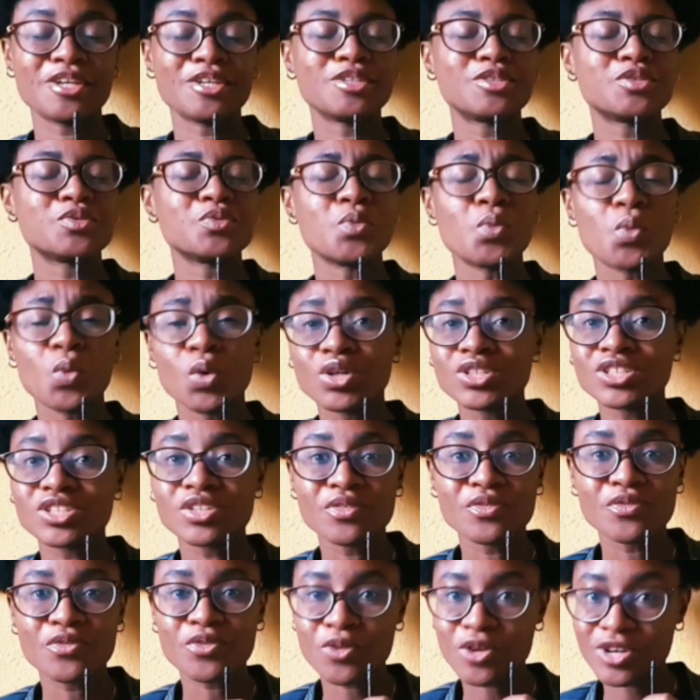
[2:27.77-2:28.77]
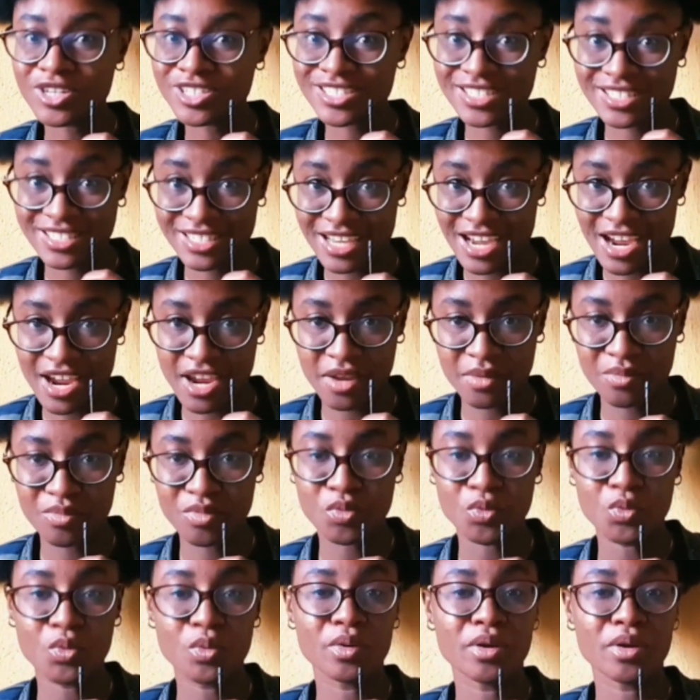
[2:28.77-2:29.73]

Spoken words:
It was the first time